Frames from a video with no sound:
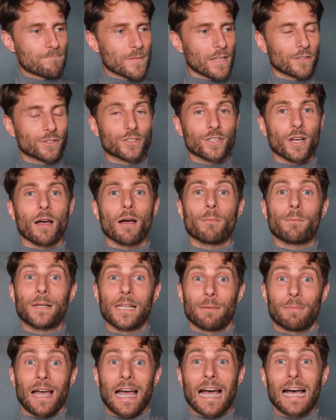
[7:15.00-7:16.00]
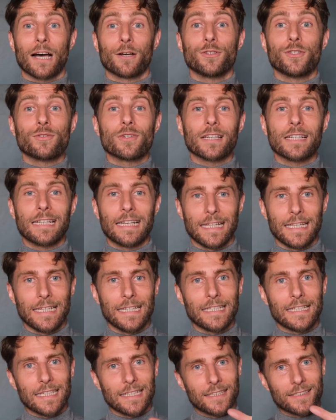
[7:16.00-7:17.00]
sharply about how you can
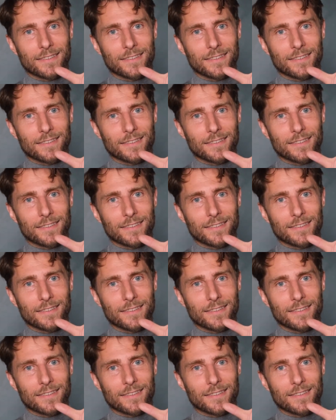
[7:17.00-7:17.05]
lead in